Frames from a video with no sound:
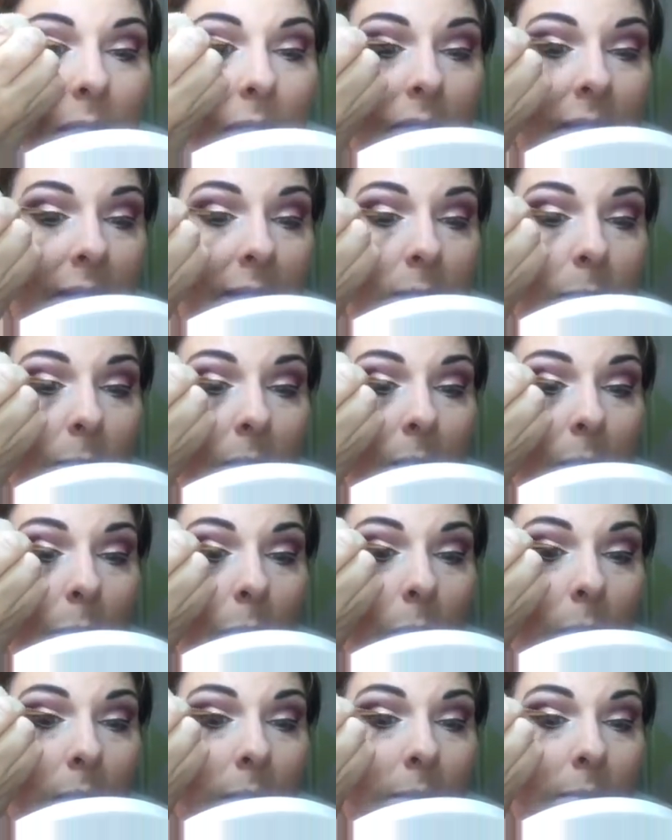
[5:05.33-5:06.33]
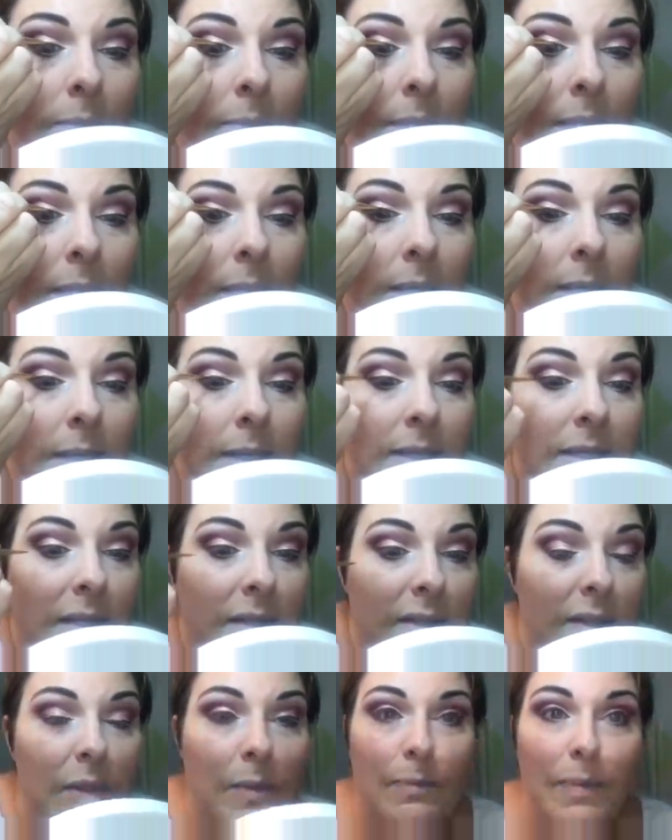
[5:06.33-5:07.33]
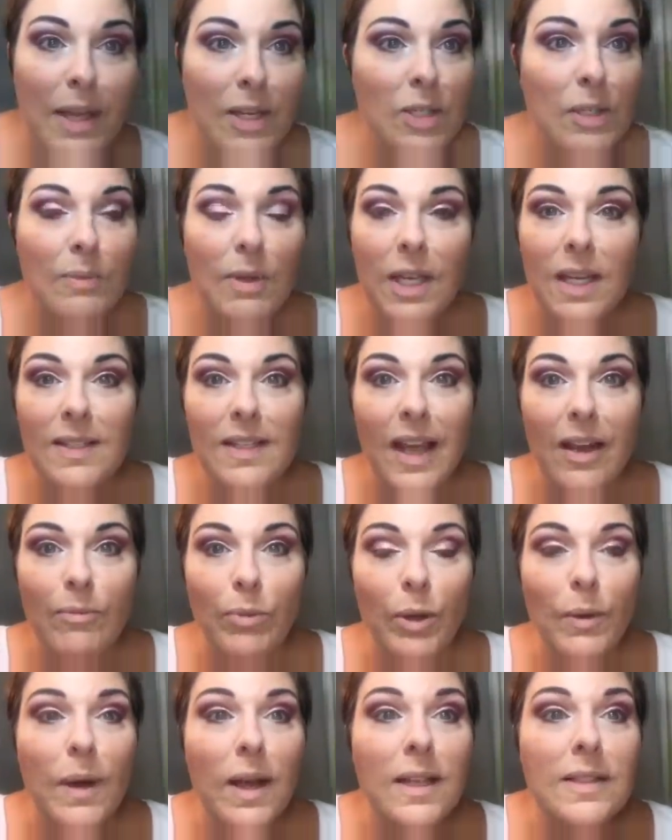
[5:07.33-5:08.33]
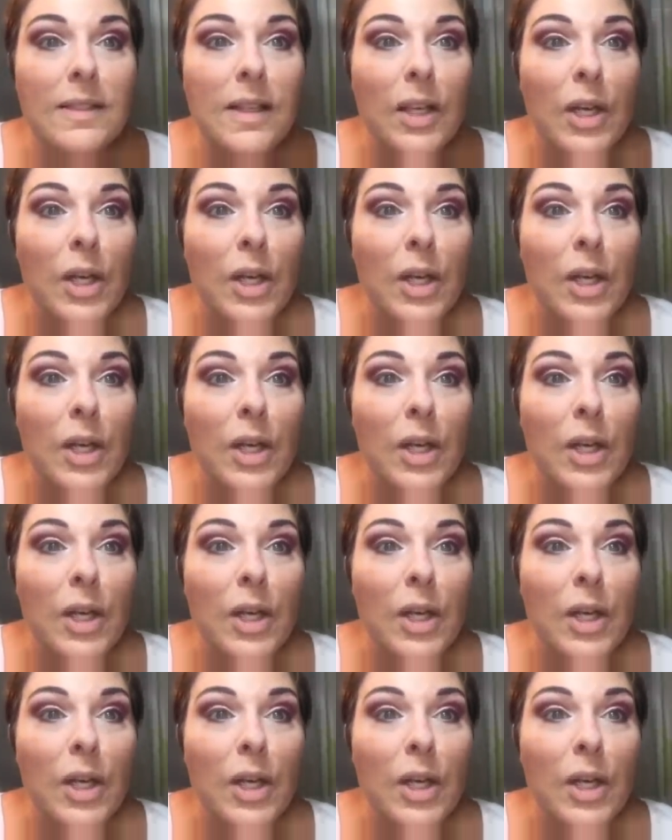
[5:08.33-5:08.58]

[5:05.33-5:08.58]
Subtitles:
that is what I want, because especially because I have blue eyes.